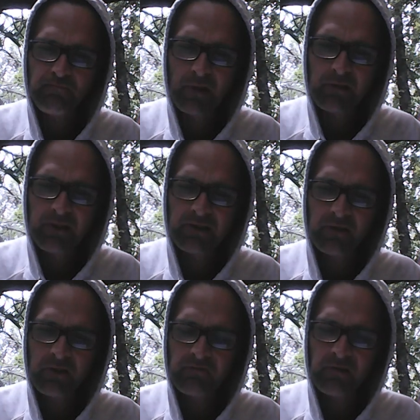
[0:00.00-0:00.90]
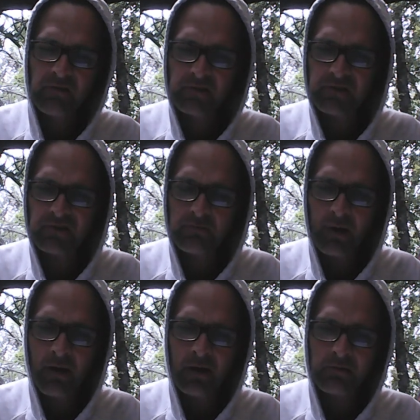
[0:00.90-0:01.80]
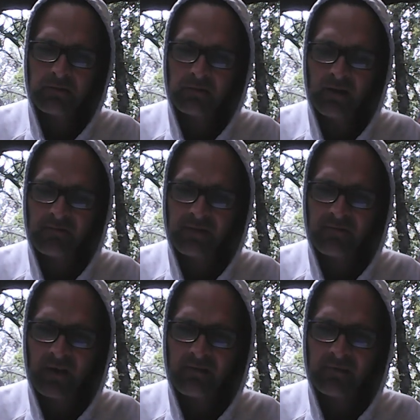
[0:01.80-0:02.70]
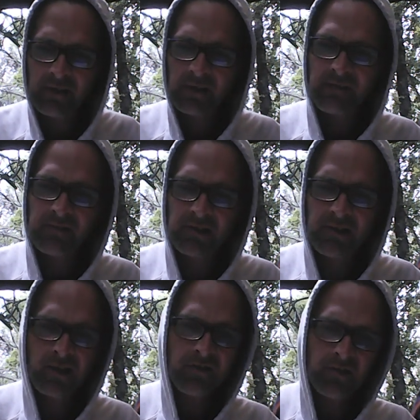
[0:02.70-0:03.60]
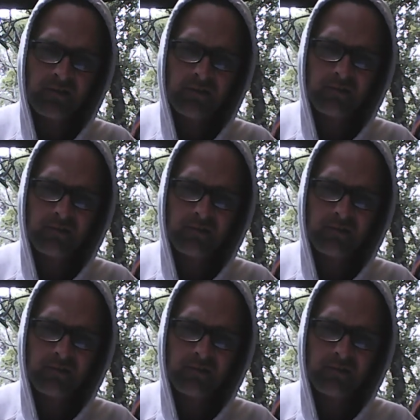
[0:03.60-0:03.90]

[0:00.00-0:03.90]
at least serve others a smile, a loving 5-minute conversation,